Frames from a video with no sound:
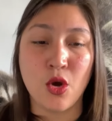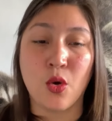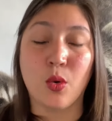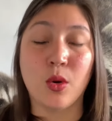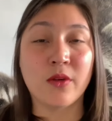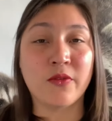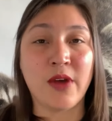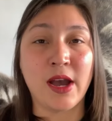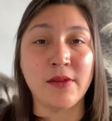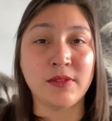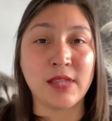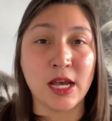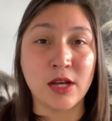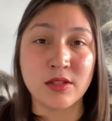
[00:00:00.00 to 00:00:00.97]
or
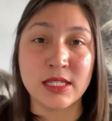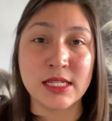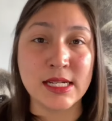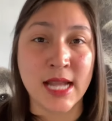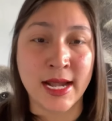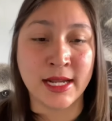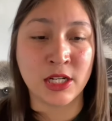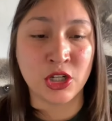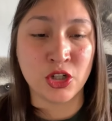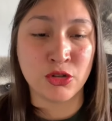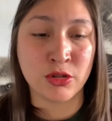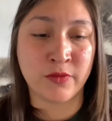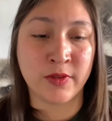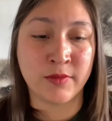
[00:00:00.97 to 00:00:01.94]

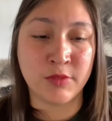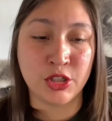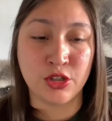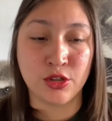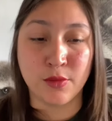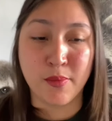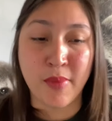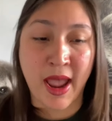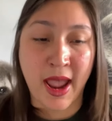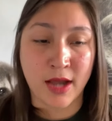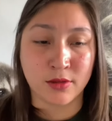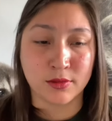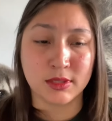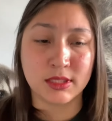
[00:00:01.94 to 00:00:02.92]
5,952
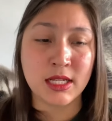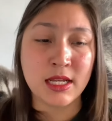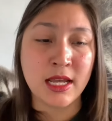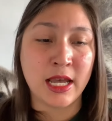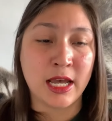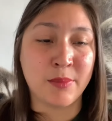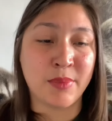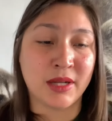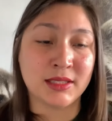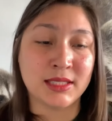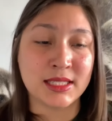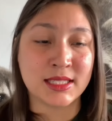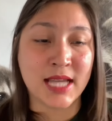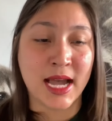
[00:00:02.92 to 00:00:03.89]
pounds, about
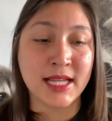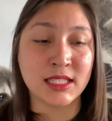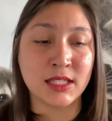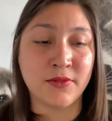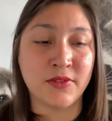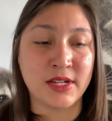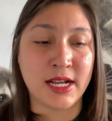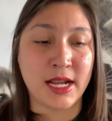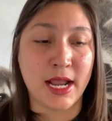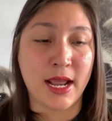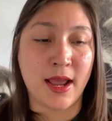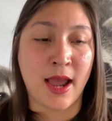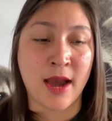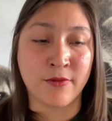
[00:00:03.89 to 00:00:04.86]
the size of an
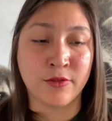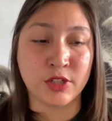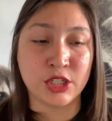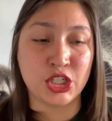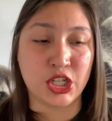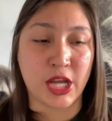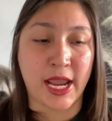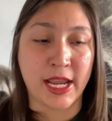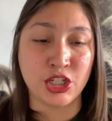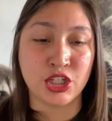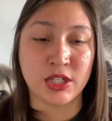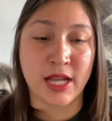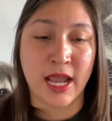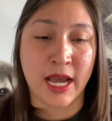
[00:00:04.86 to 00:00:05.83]
average
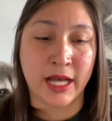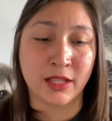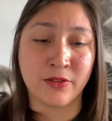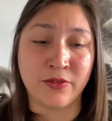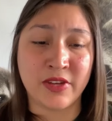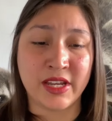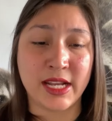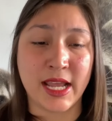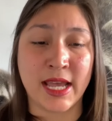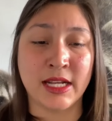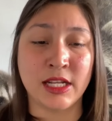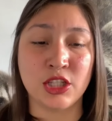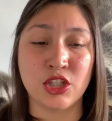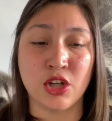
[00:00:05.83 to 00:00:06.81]
Asian elephant,
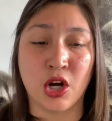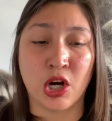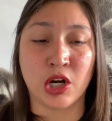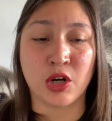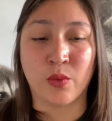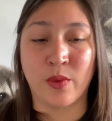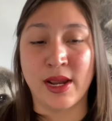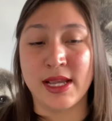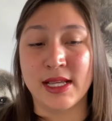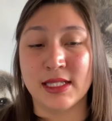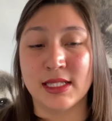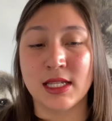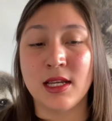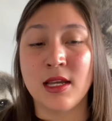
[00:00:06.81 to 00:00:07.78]
and its heart
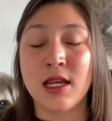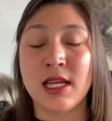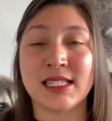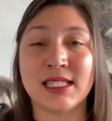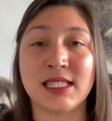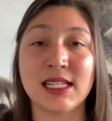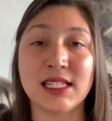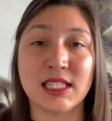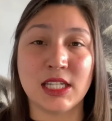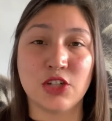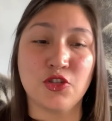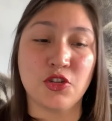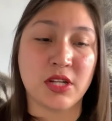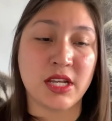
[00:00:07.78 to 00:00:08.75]
weighs
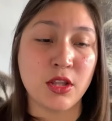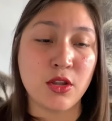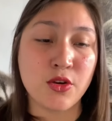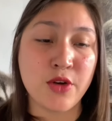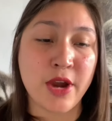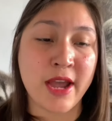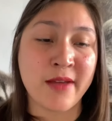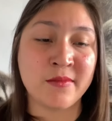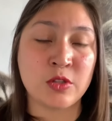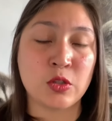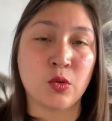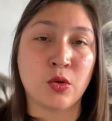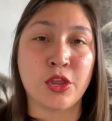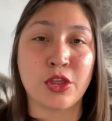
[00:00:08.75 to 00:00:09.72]
600 kilograms
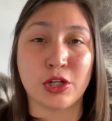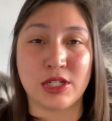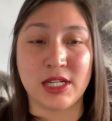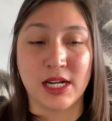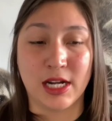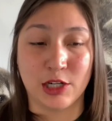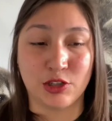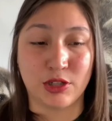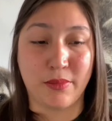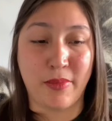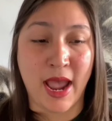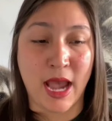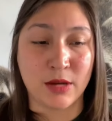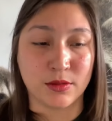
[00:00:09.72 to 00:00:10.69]
or 1,300
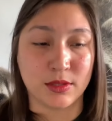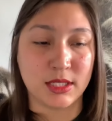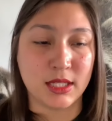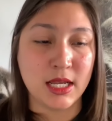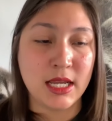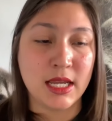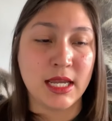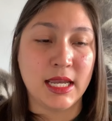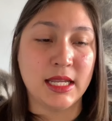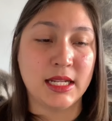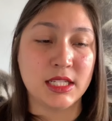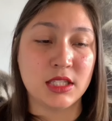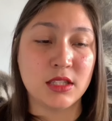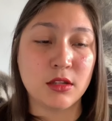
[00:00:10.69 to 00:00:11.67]
pounds.
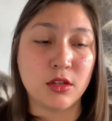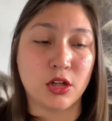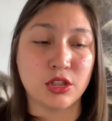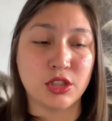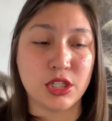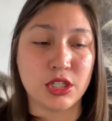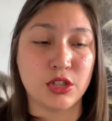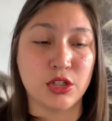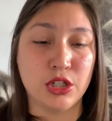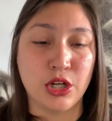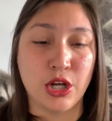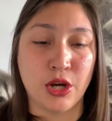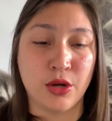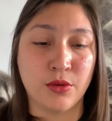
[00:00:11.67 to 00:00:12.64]
It is the largest
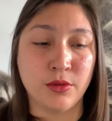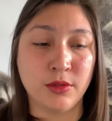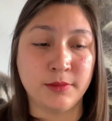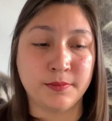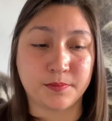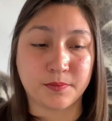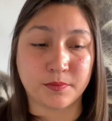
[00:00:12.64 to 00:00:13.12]
known